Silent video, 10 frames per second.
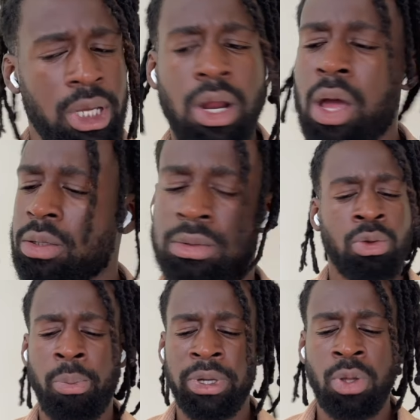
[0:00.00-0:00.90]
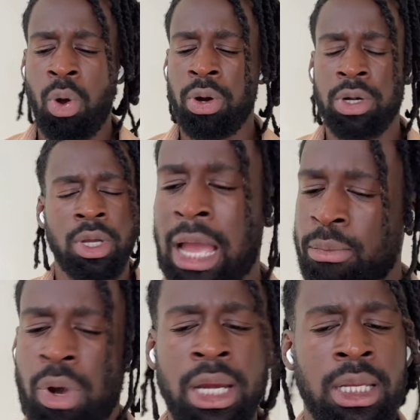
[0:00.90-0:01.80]
it on. Go bring the horde.
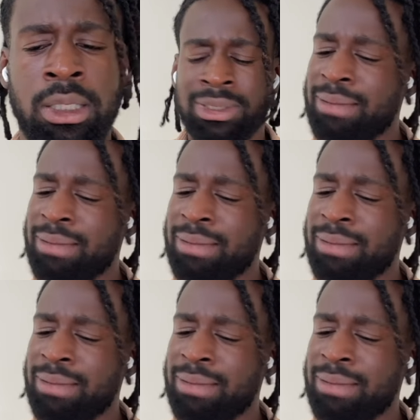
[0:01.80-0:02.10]
I'm ready because